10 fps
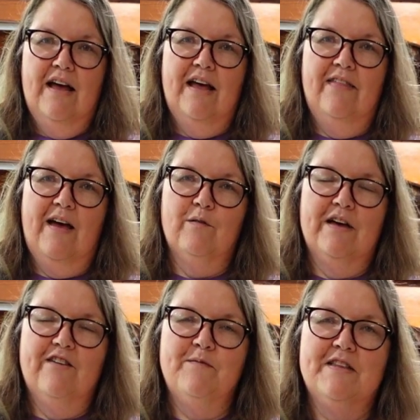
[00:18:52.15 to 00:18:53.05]
and that would
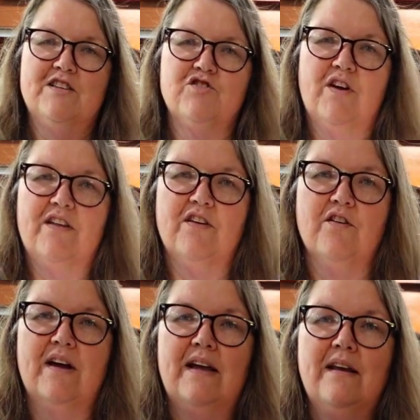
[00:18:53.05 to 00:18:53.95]
give me the straight of the
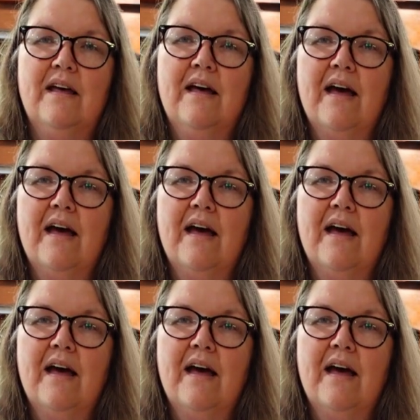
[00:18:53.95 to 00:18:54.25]
grain